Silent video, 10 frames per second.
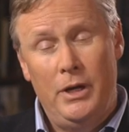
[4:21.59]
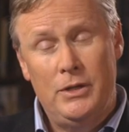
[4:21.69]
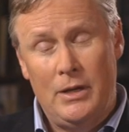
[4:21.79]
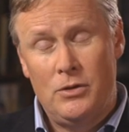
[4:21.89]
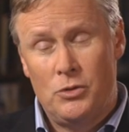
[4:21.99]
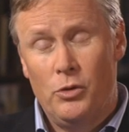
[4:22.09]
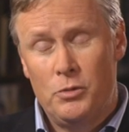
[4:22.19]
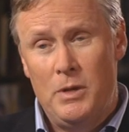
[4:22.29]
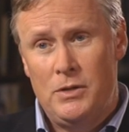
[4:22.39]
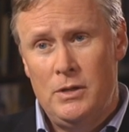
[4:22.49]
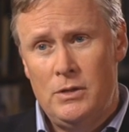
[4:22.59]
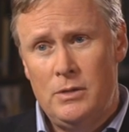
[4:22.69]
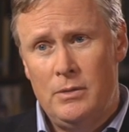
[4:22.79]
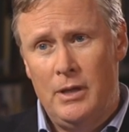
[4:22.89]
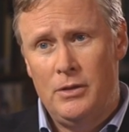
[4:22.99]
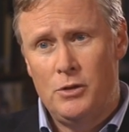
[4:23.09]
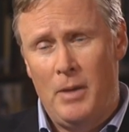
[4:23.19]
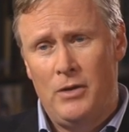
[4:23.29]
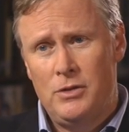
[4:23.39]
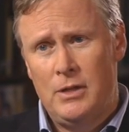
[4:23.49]
is that the school's business, that the
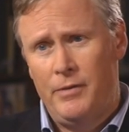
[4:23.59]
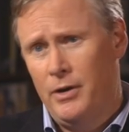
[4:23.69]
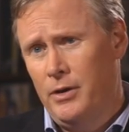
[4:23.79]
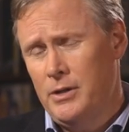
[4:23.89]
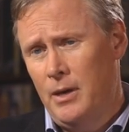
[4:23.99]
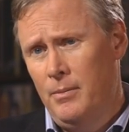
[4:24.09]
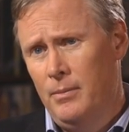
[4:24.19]
spouse is having a hard time?